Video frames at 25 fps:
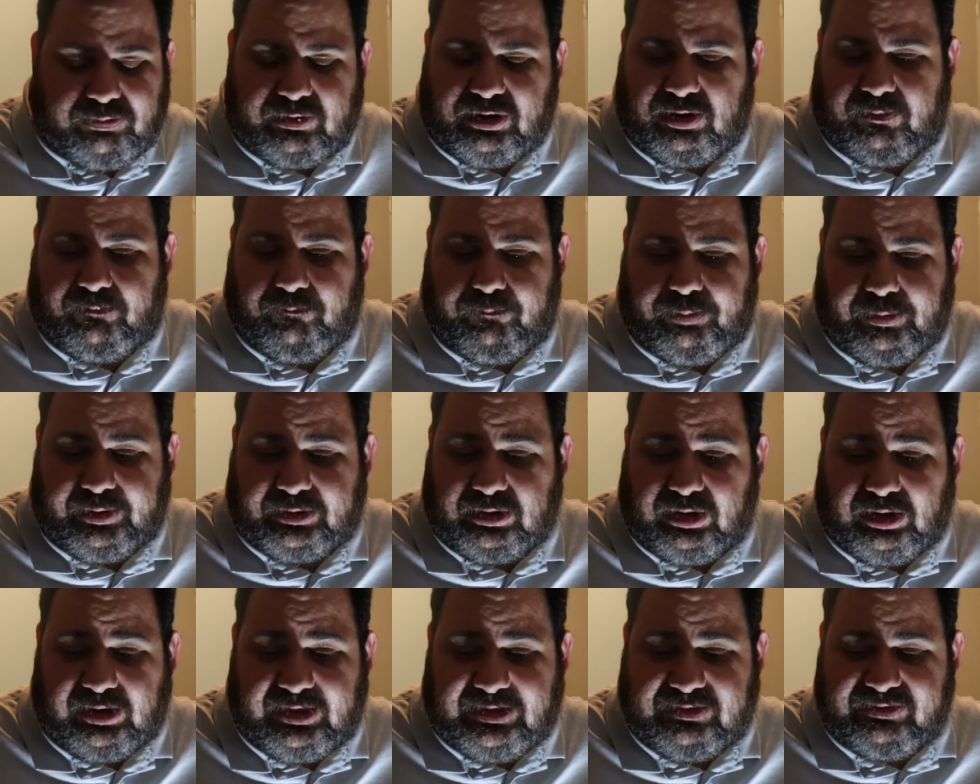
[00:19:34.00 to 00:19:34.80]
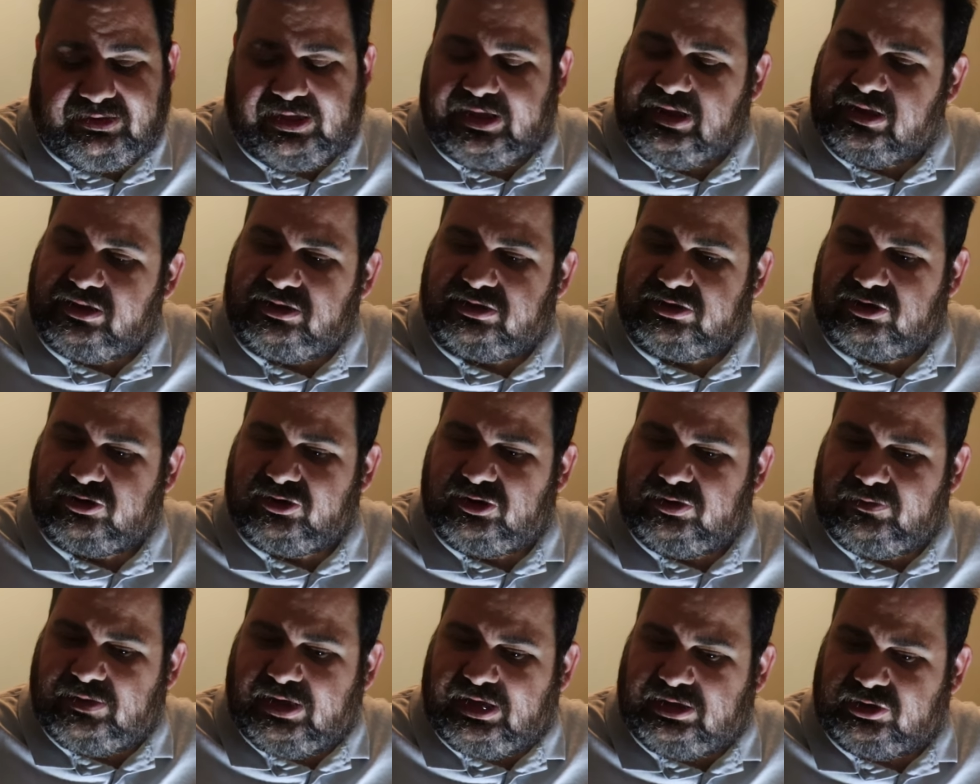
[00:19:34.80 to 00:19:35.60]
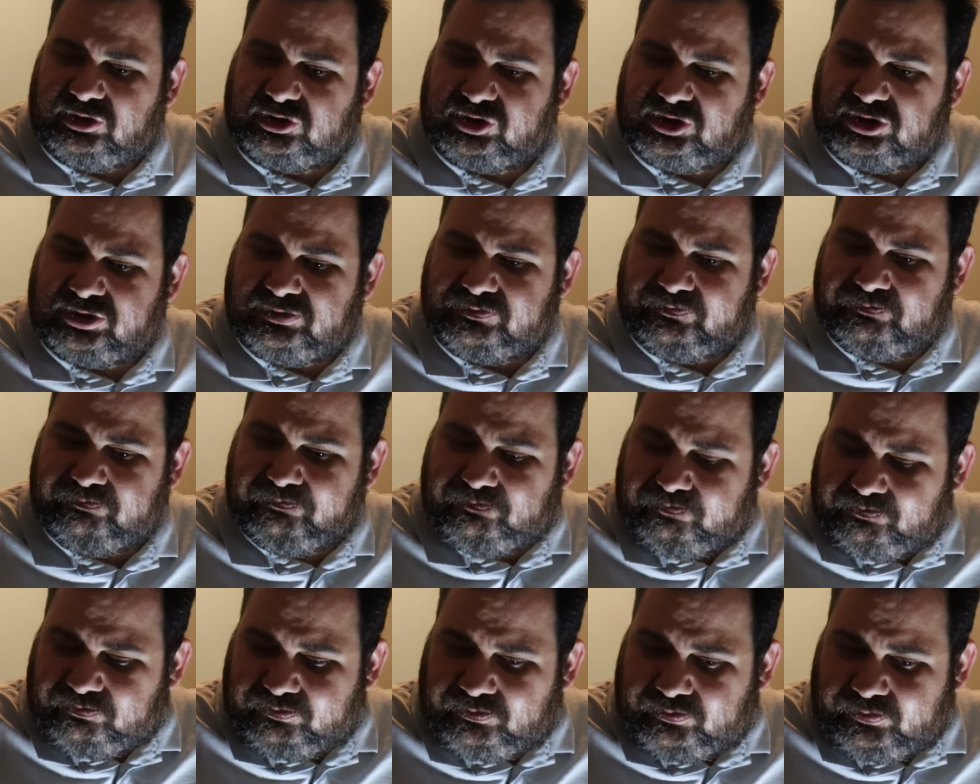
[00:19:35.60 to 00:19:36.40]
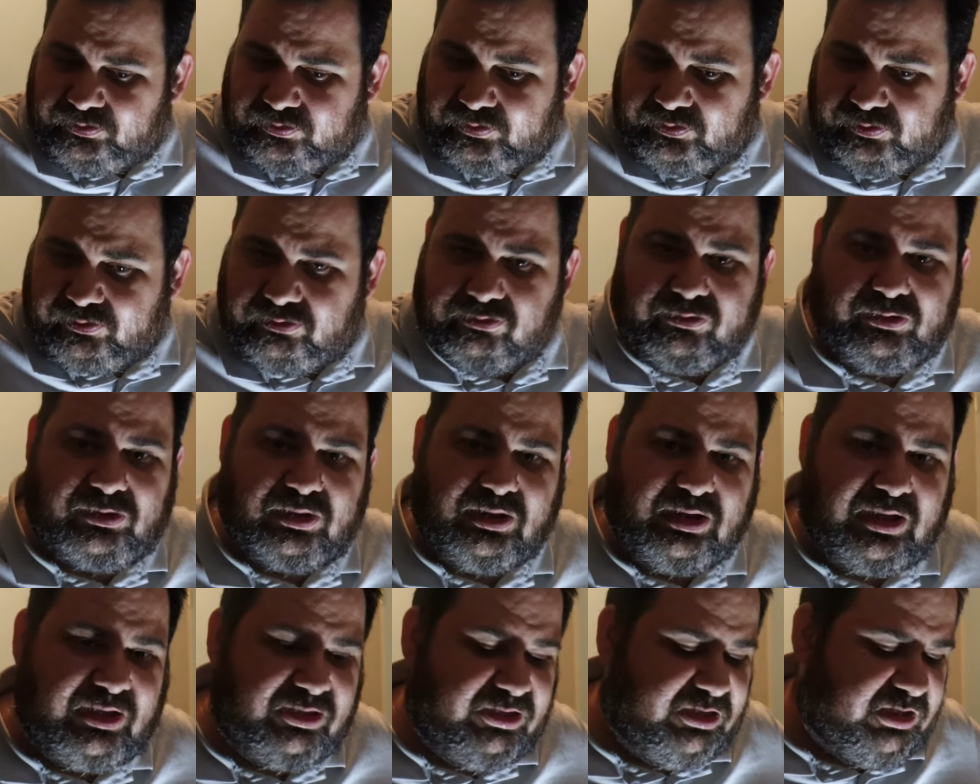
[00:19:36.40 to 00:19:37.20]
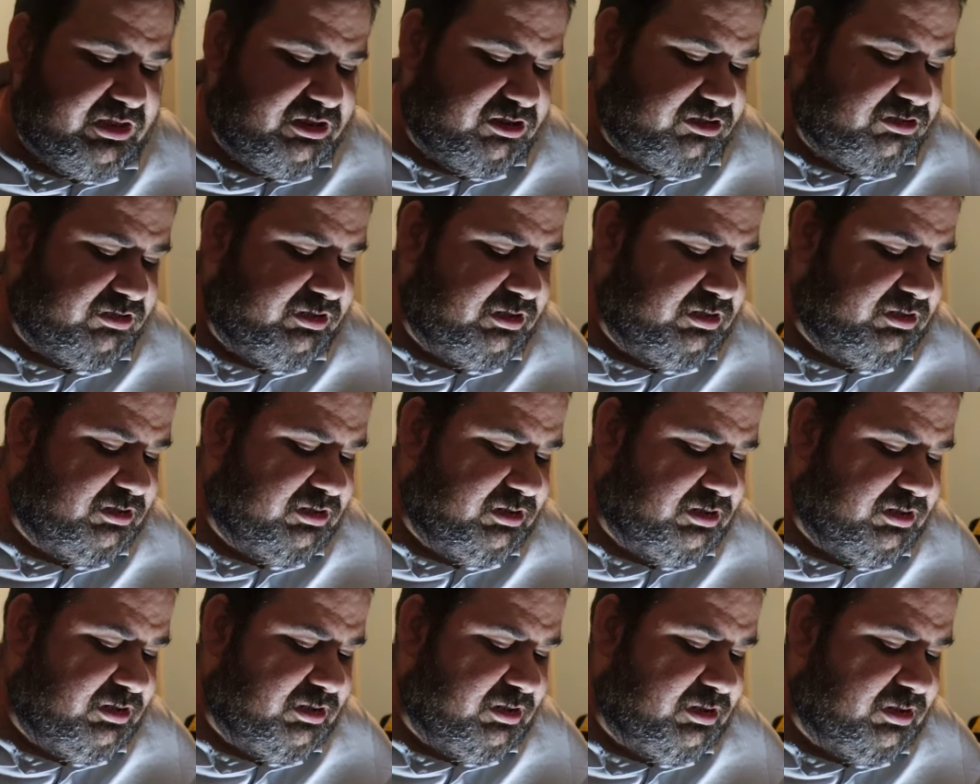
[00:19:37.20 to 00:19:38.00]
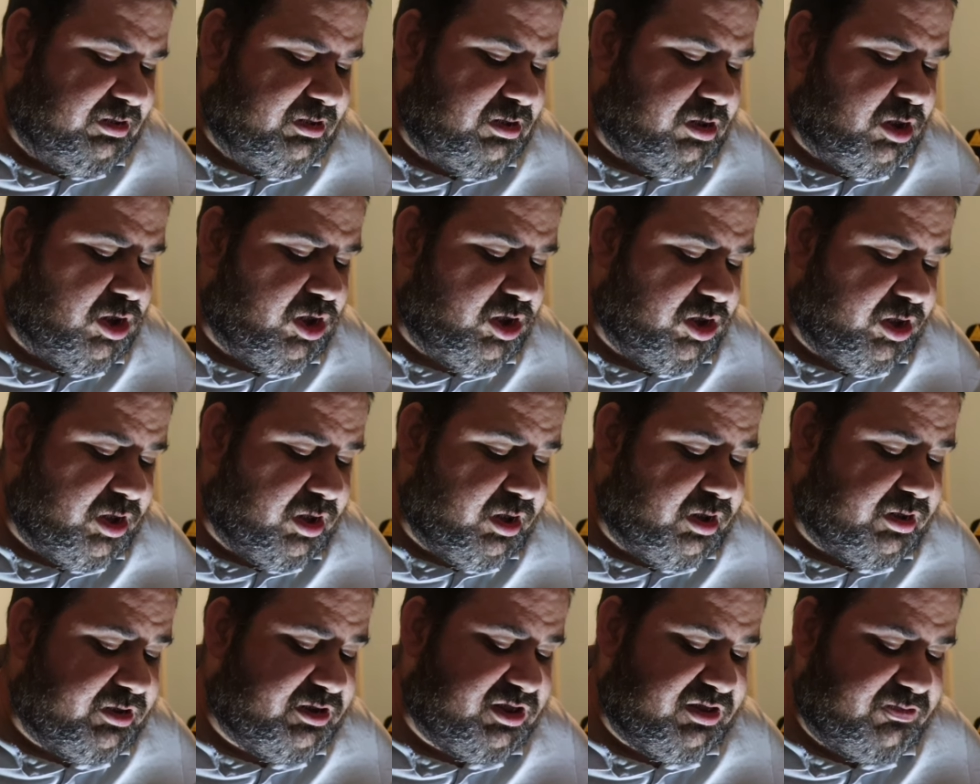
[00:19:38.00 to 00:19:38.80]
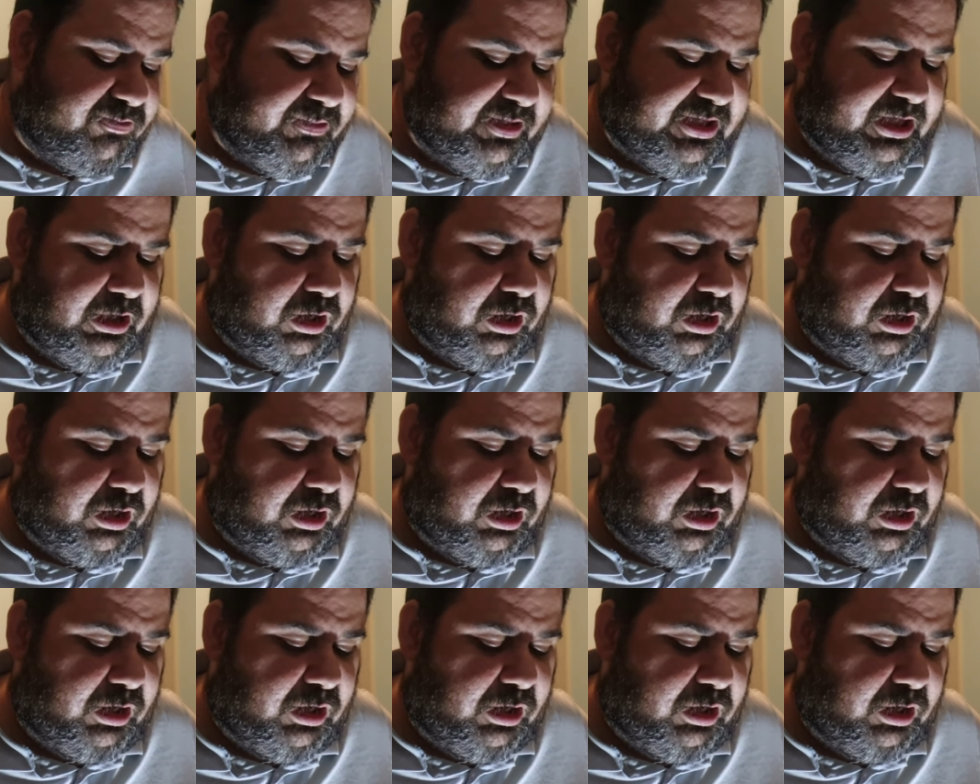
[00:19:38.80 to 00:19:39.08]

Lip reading: but I'm bottling things too much. This hurts me